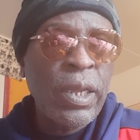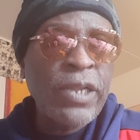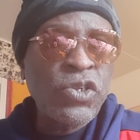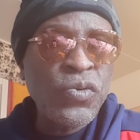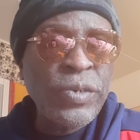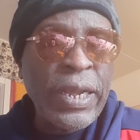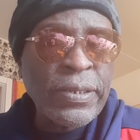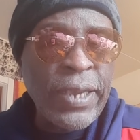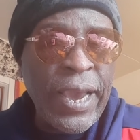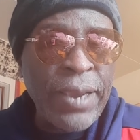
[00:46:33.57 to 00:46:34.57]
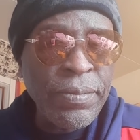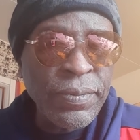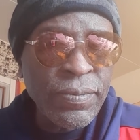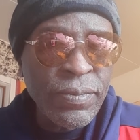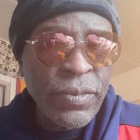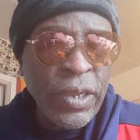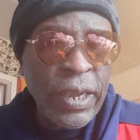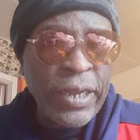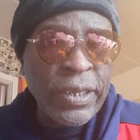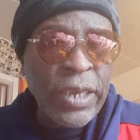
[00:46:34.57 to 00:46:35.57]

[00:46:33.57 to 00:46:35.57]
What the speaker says: And during that time, at